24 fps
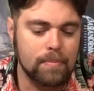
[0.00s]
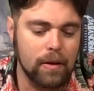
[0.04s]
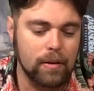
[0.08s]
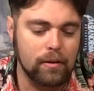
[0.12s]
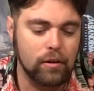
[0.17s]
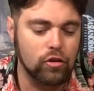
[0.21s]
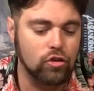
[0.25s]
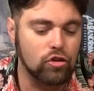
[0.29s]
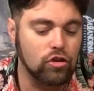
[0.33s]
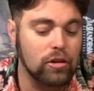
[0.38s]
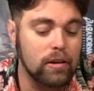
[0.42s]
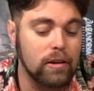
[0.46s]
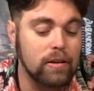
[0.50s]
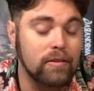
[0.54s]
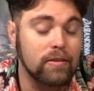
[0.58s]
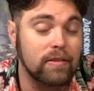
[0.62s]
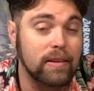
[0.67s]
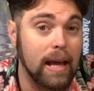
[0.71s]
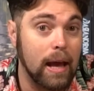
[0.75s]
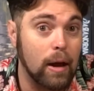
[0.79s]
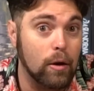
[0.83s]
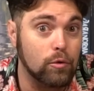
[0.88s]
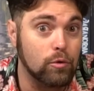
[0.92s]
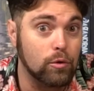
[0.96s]
Additionally,
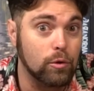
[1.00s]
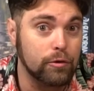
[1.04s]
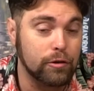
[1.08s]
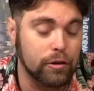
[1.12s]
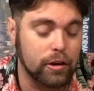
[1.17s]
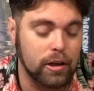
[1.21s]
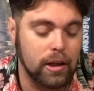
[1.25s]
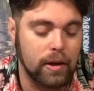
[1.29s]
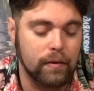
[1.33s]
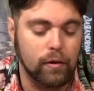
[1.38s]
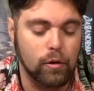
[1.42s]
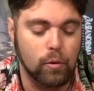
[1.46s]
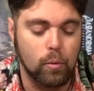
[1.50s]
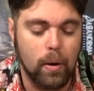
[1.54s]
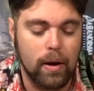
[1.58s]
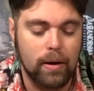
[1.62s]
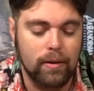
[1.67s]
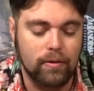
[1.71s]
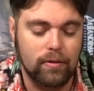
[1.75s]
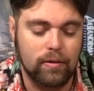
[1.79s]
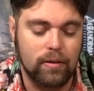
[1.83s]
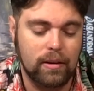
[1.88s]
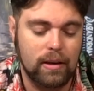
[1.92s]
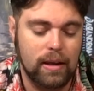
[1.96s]
scoundrels are going to give you
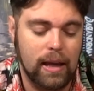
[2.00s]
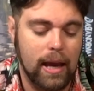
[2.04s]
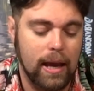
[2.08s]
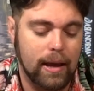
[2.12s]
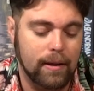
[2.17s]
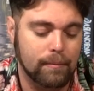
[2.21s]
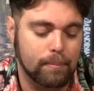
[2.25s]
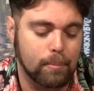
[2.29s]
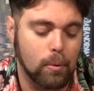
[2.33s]
ways to gain